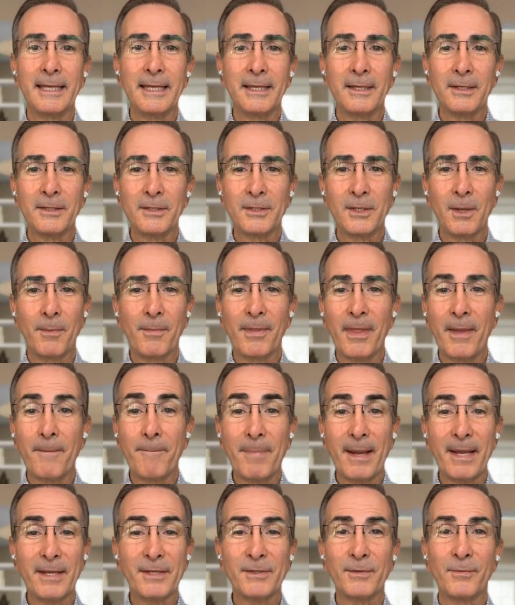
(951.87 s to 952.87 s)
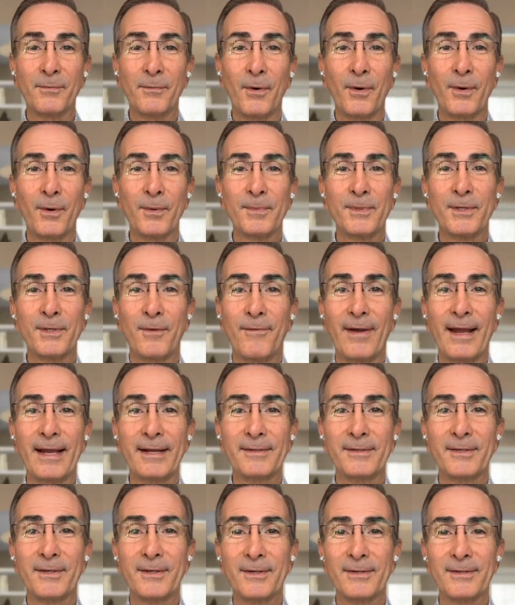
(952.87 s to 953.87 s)
some of the best forms of
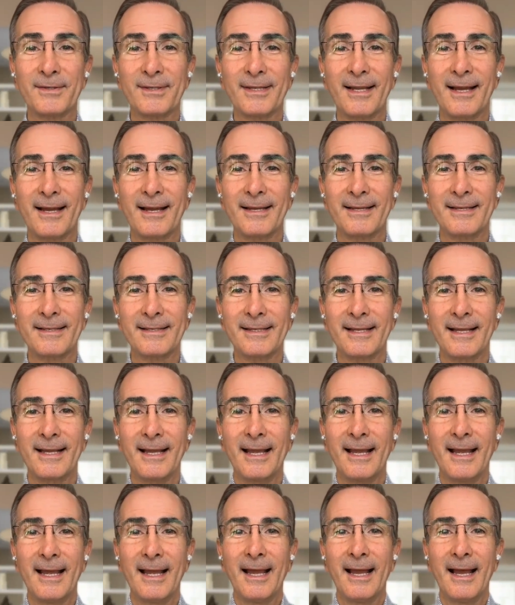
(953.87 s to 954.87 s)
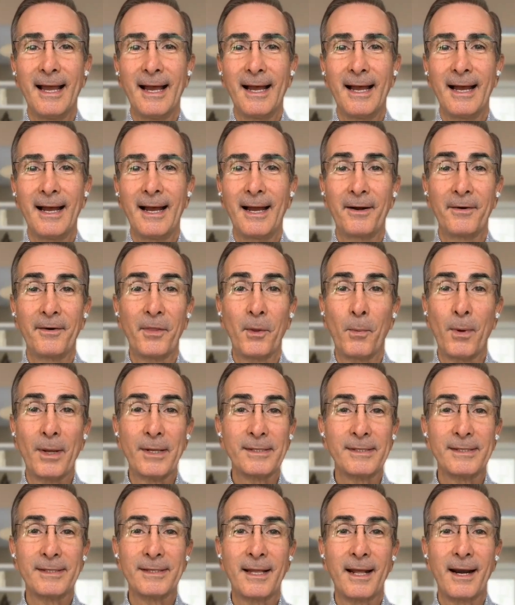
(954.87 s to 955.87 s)
exercise are the
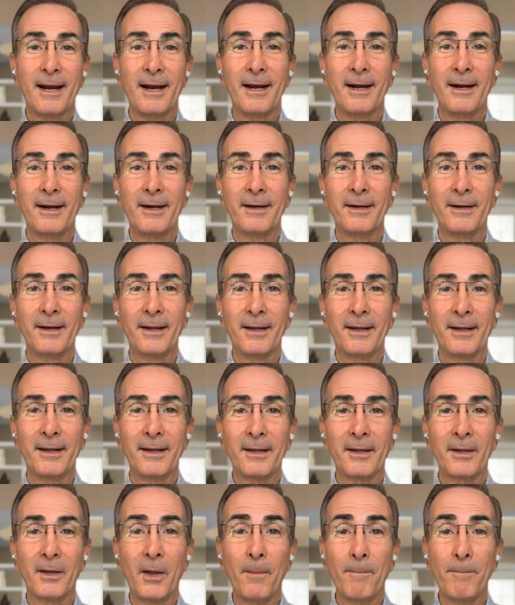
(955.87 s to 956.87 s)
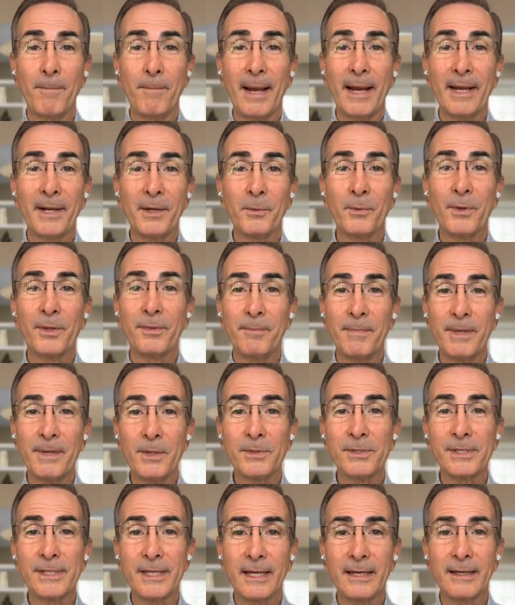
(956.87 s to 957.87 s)
ones that are combined with
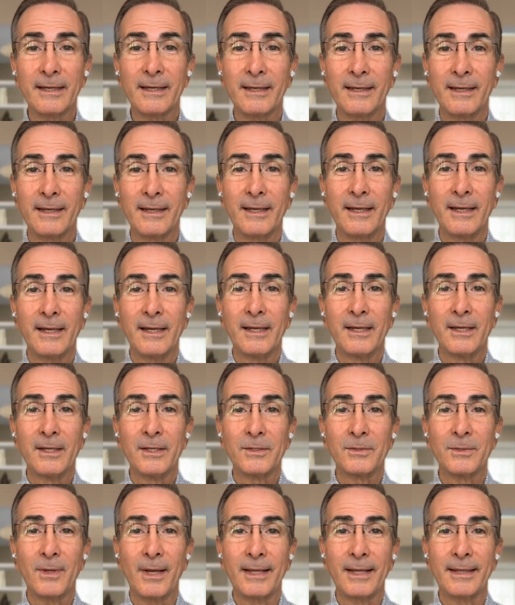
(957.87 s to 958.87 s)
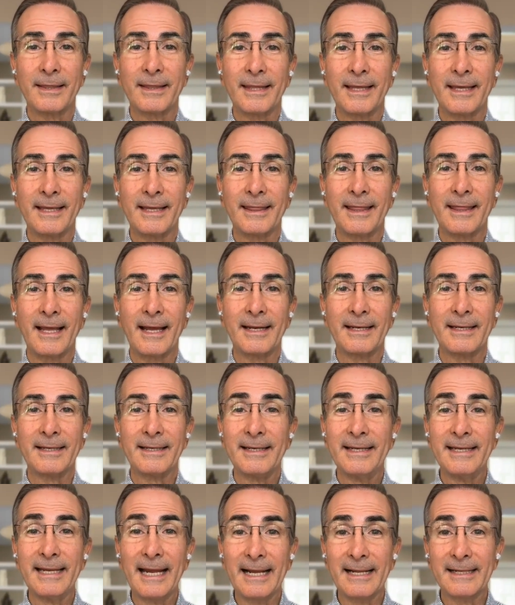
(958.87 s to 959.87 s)
music. So I think that
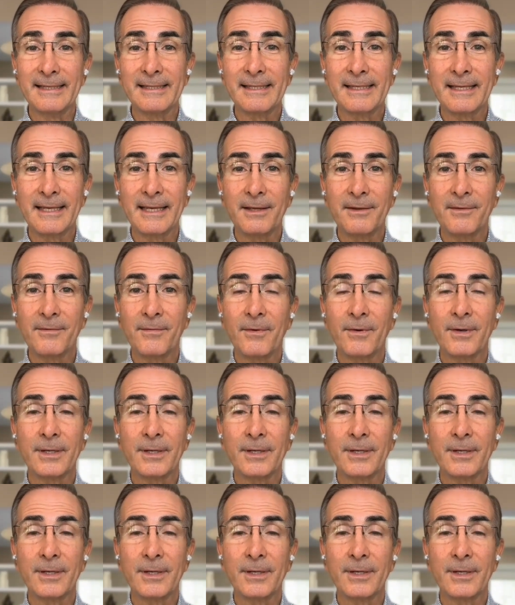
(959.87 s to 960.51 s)
dancing, for